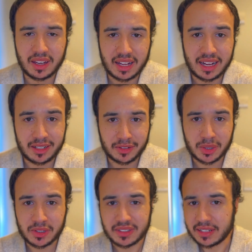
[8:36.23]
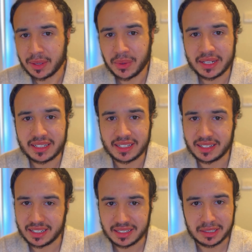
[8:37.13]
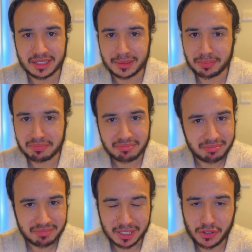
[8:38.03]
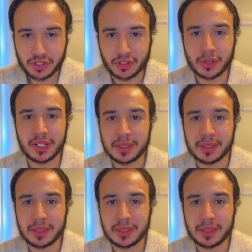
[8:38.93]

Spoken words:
And of course they went and they destroyed